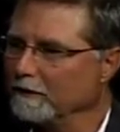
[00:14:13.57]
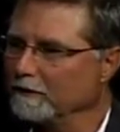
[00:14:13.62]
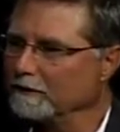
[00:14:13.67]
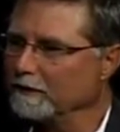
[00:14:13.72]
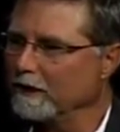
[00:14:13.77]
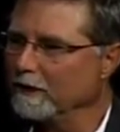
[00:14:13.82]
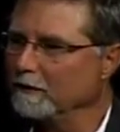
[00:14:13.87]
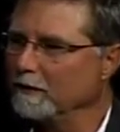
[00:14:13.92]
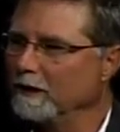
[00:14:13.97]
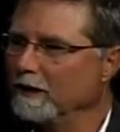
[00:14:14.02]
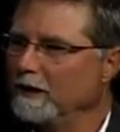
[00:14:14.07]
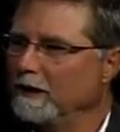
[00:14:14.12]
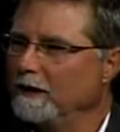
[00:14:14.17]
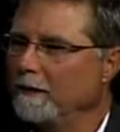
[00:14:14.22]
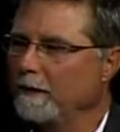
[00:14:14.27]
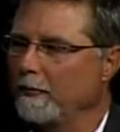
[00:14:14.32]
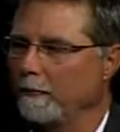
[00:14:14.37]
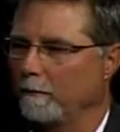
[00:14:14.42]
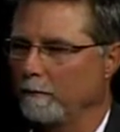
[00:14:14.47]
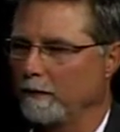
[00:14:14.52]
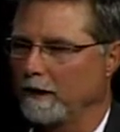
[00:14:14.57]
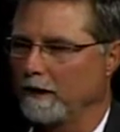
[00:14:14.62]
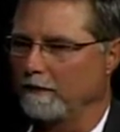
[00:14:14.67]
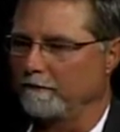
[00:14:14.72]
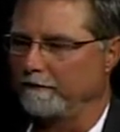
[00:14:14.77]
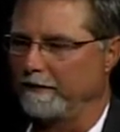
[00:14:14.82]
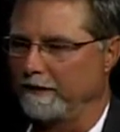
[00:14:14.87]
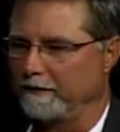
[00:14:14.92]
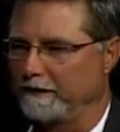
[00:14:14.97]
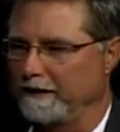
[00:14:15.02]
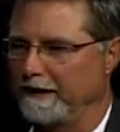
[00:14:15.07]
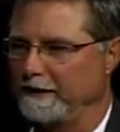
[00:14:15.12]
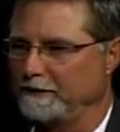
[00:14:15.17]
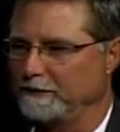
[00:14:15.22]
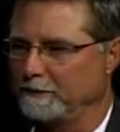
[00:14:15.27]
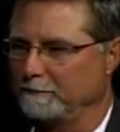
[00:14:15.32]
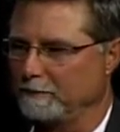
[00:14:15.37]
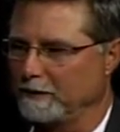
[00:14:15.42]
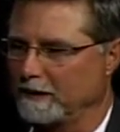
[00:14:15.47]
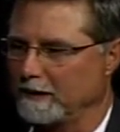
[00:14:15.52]
So when our
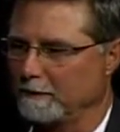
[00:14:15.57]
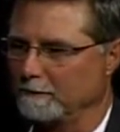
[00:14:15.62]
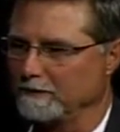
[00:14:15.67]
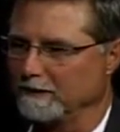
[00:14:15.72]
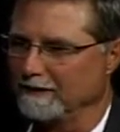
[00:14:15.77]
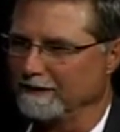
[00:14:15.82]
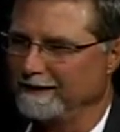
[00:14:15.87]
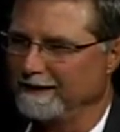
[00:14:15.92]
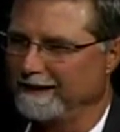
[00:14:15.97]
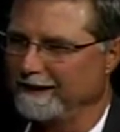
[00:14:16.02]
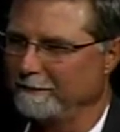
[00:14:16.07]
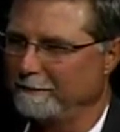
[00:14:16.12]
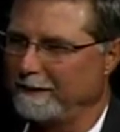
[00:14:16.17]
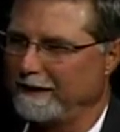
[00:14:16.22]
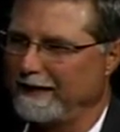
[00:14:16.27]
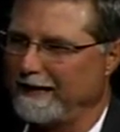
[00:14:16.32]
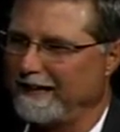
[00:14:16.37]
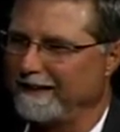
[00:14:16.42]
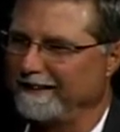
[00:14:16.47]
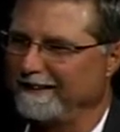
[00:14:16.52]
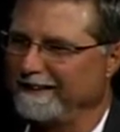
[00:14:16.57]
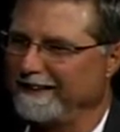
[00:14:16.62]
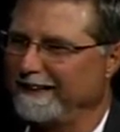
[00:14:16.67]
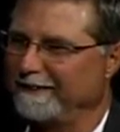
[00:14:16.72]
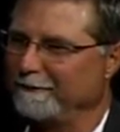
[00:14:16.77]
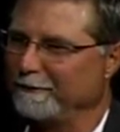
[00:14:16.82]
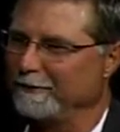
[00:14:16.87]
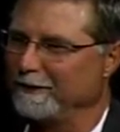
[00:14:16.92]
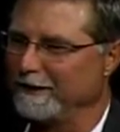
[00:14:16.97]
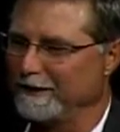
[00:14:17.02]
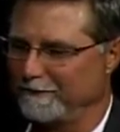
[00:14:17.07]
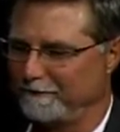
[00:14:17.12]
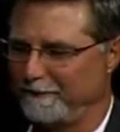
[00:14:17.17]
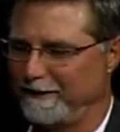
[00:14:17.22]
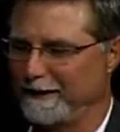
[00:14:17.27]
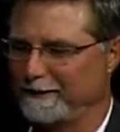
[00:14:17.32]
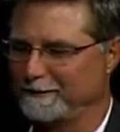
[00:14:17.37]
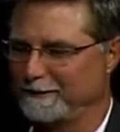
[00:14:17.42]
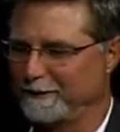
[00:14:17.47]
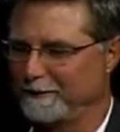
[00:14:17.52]
foundation becomes a little bit out of level, it
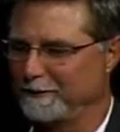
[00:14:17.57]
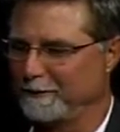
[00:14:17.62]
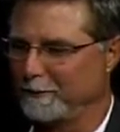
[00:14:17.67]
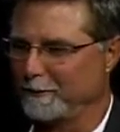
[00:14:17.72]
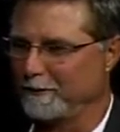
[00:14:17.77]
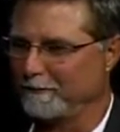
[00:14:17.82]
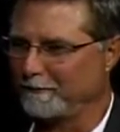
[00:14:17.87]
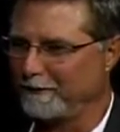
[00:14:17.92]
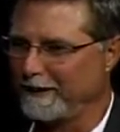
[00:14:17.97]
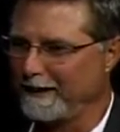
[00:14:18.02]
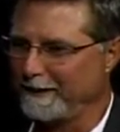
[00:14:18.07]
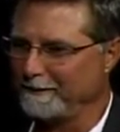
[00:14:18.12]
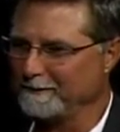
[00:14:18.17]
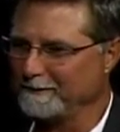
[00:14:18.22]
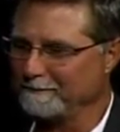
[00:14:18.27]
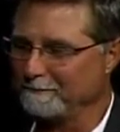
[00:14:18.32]
affects our door frames,